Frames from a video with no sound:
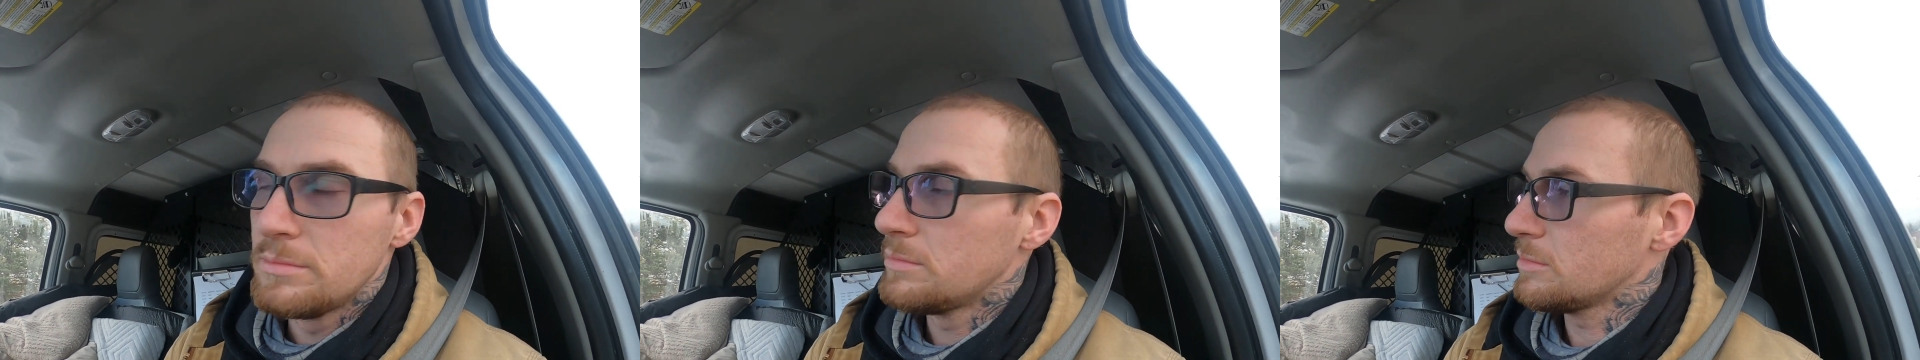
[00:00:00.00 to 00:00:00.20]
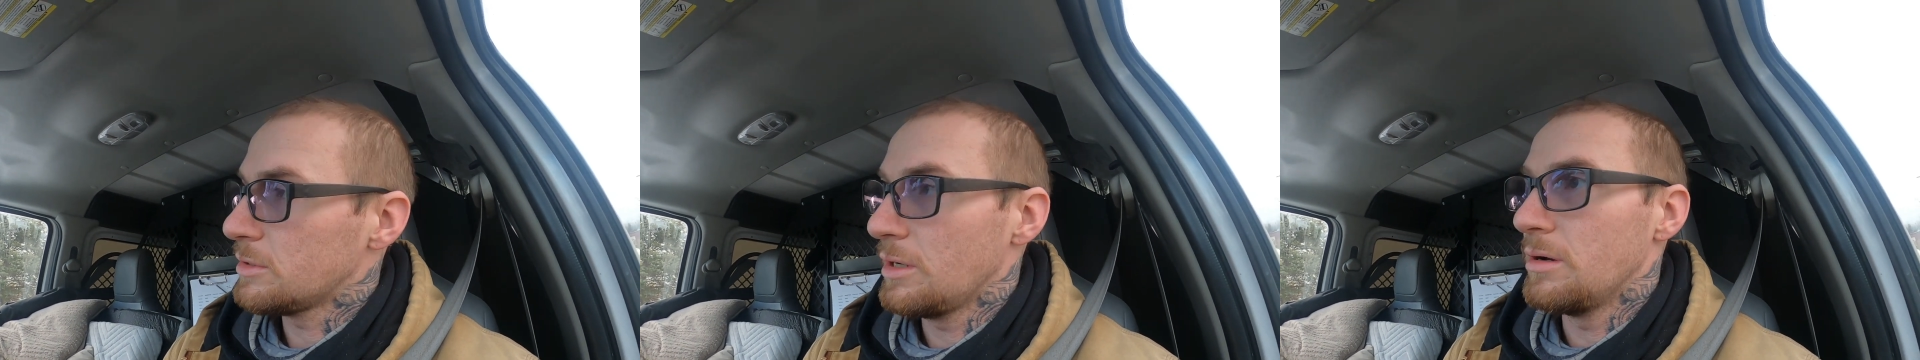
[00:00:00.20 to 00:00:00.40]

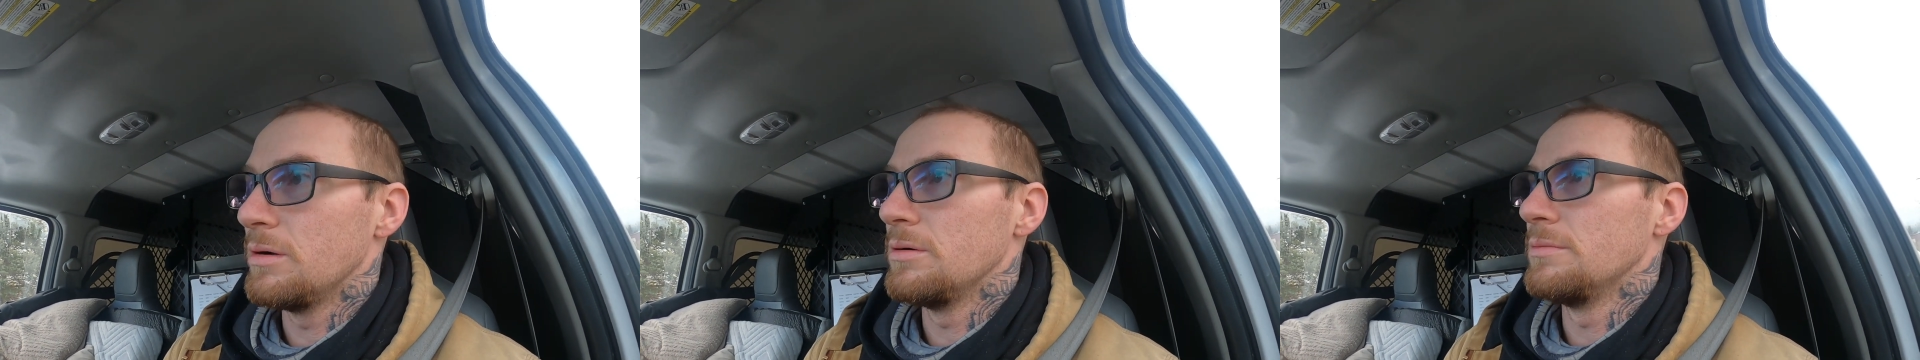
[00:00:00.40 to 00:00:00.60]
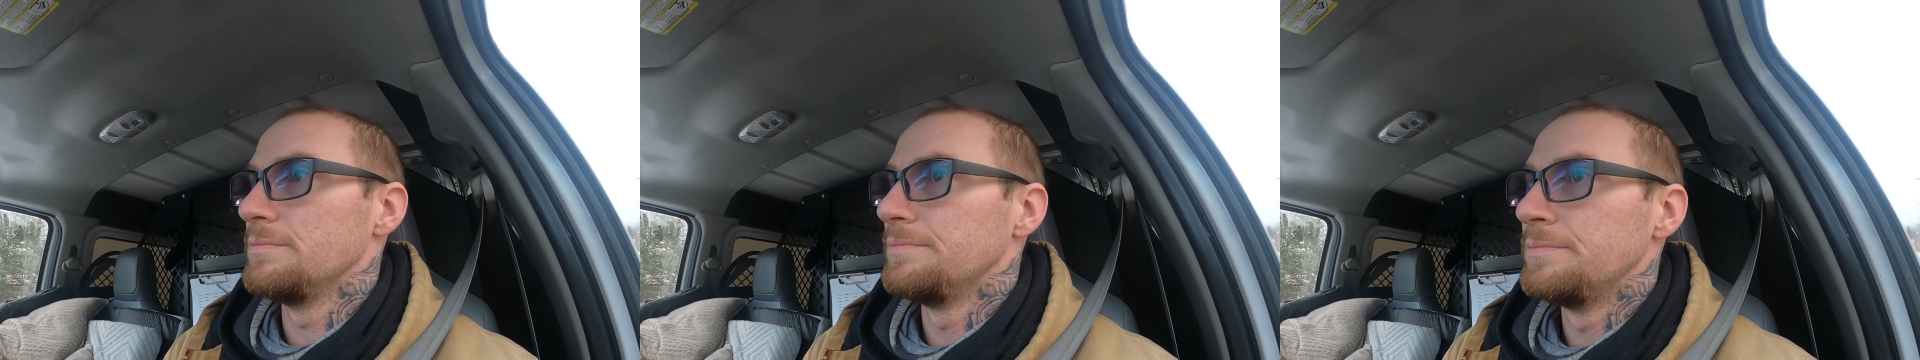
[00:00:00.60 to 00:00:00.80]

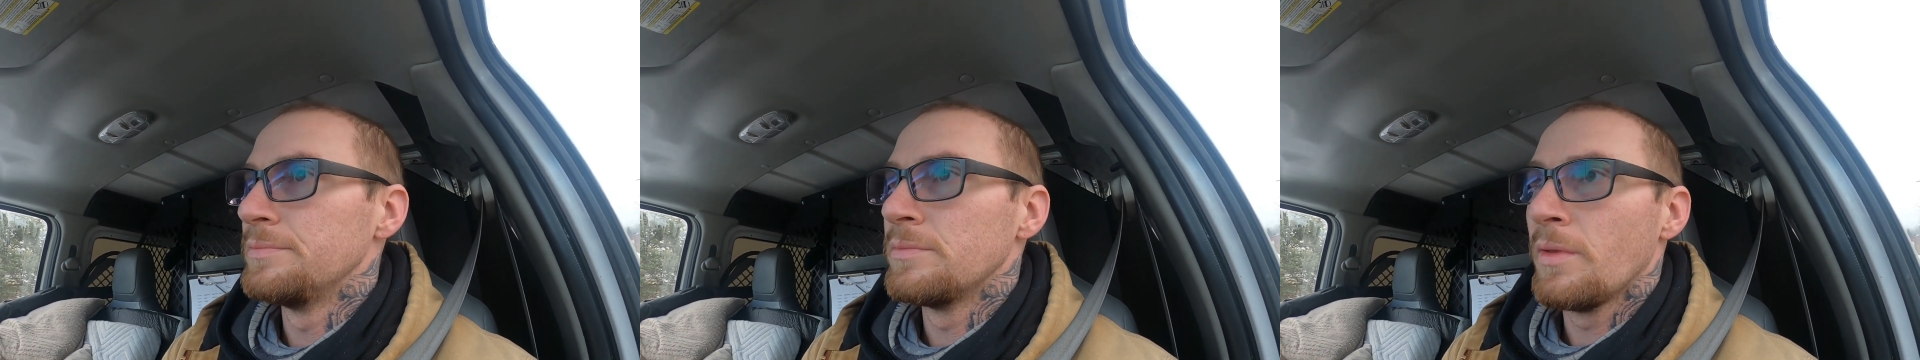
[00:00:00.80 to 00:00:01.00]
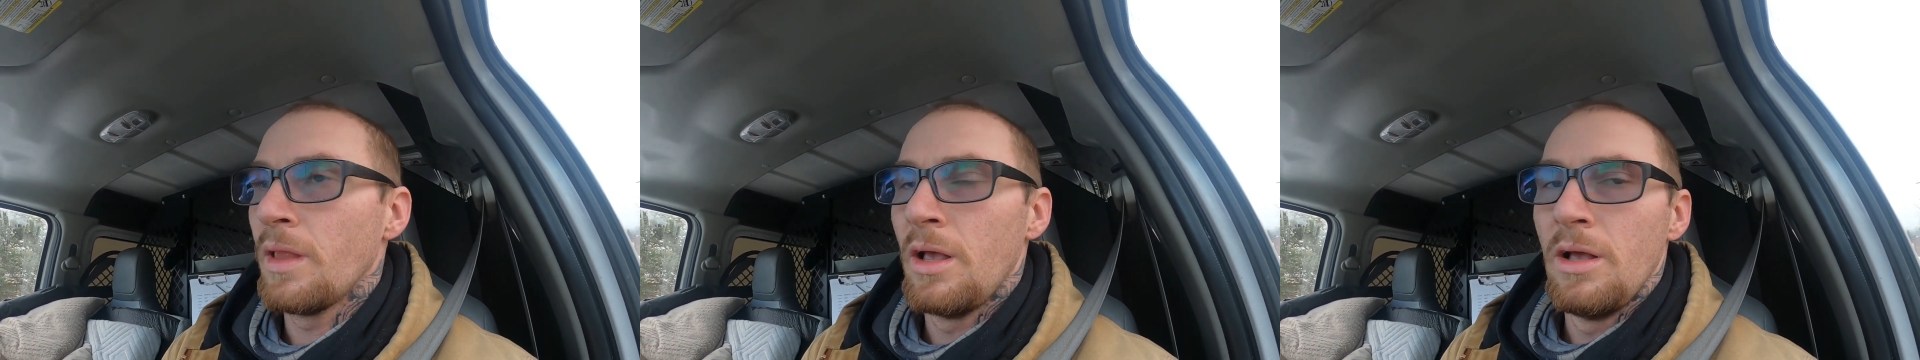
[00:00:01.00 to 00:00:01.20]
So
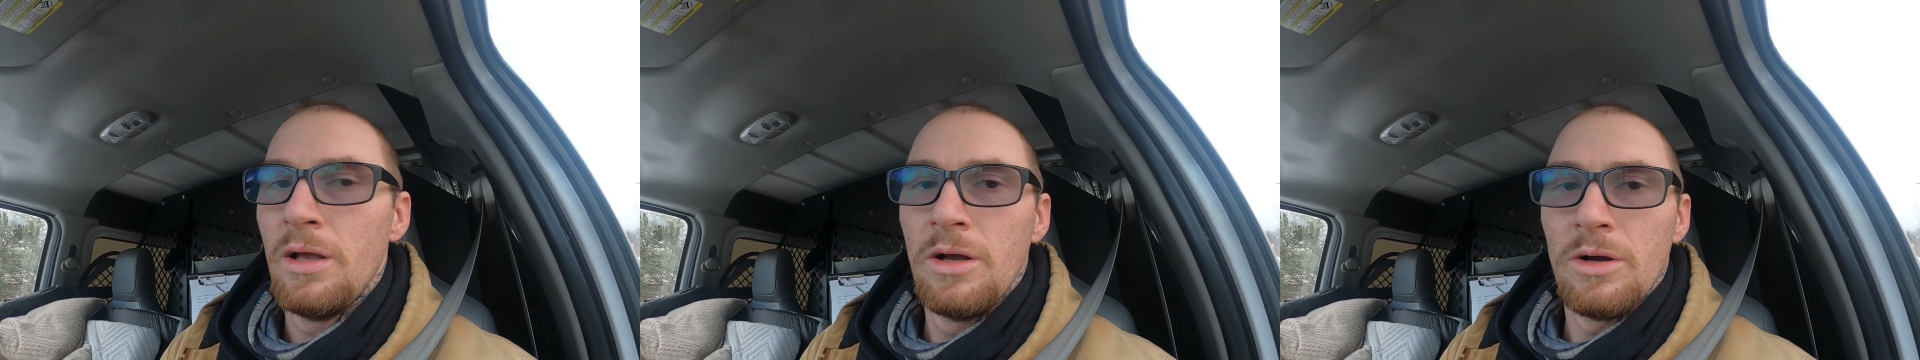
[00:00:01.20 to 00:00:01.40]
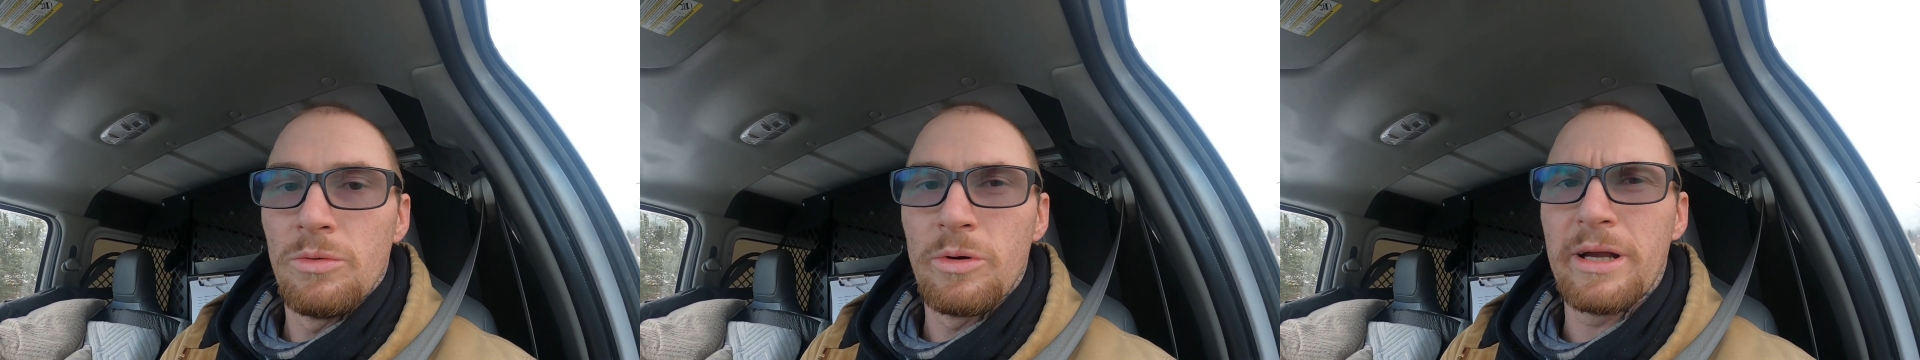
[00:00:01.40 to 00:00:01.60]

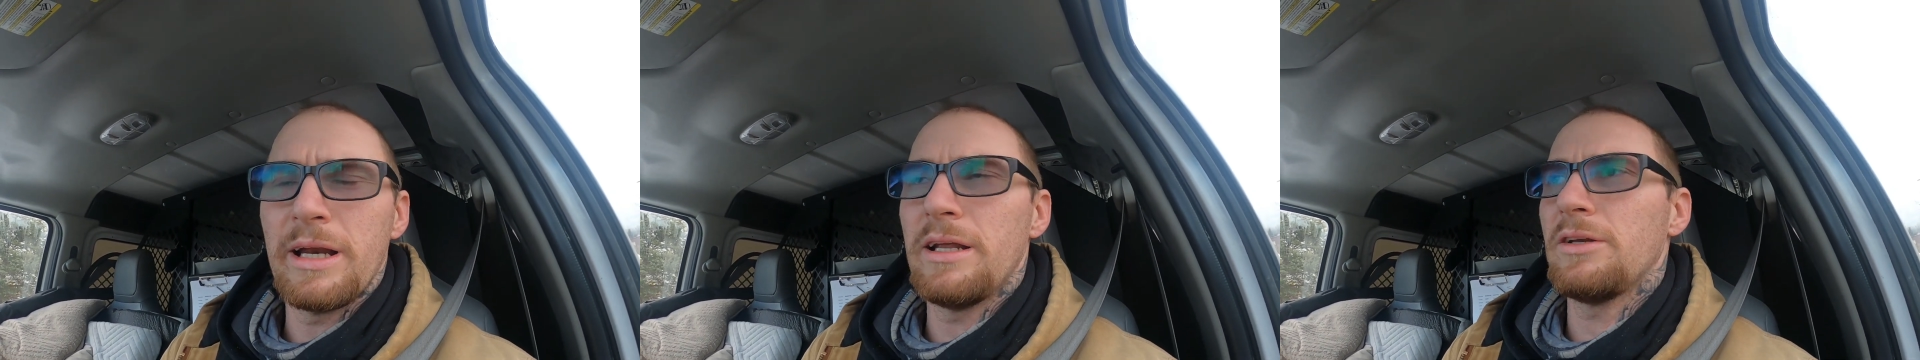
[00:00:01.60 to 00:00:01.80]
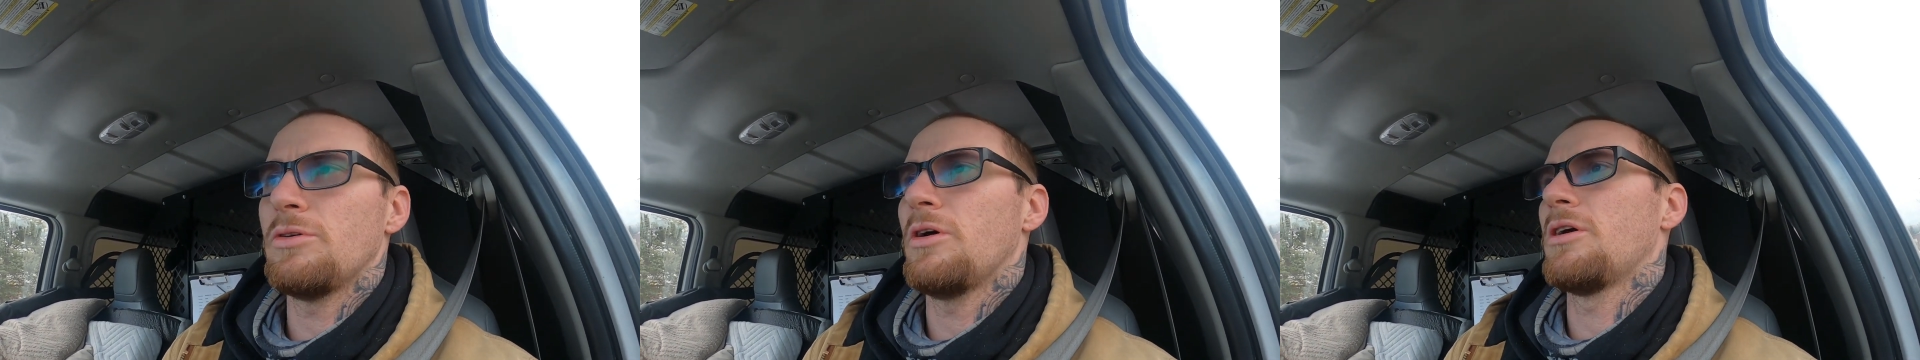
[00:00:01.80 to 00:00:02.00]
we're
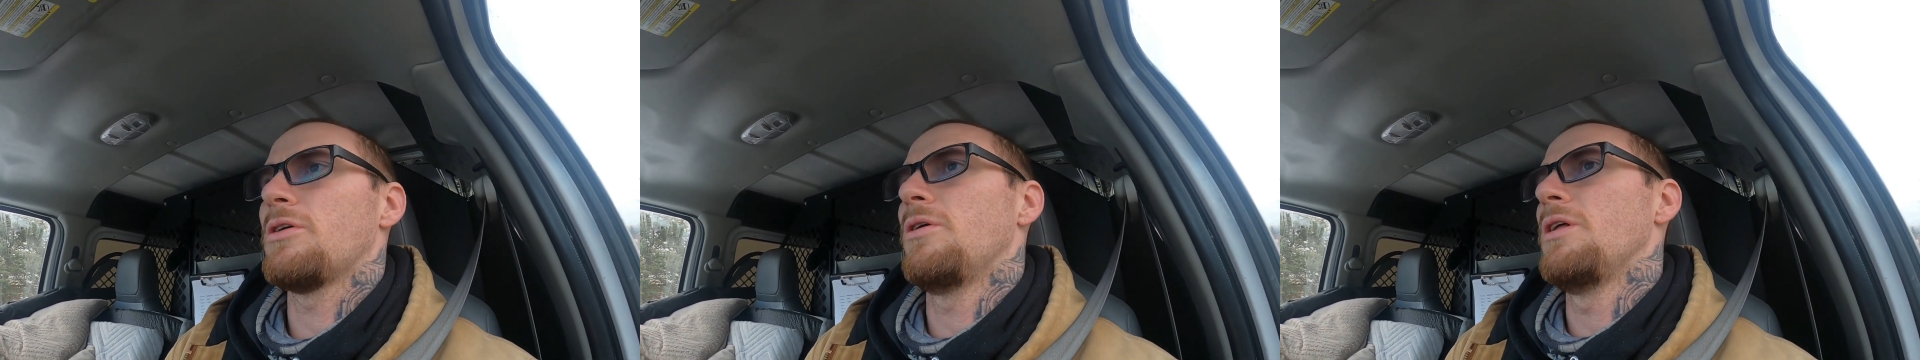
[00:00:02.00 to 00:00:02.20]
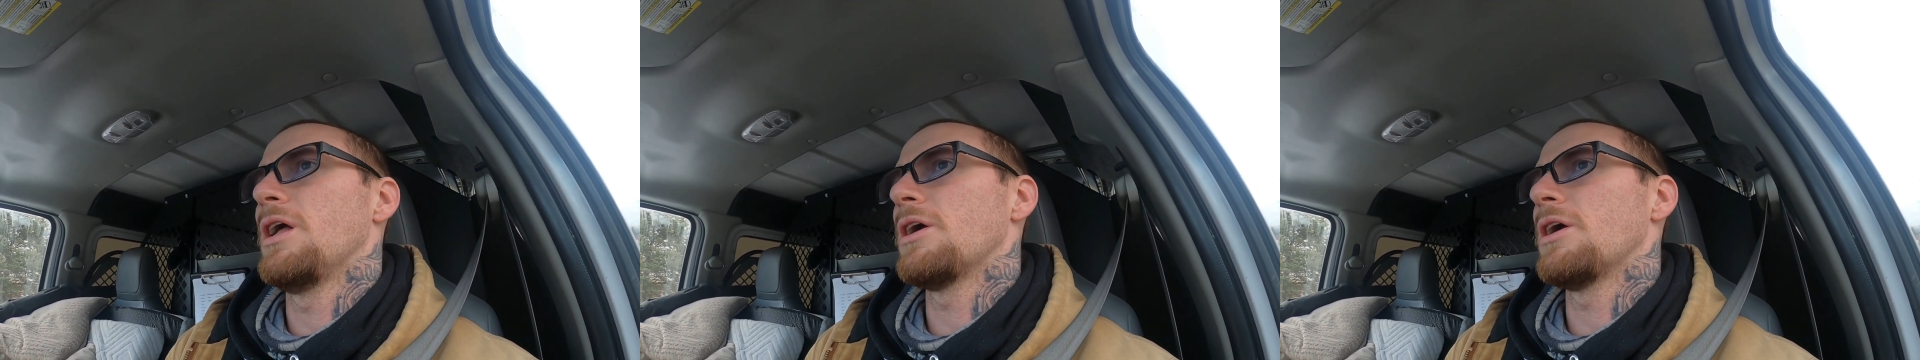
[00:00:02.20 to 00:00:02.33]
getting to our goal.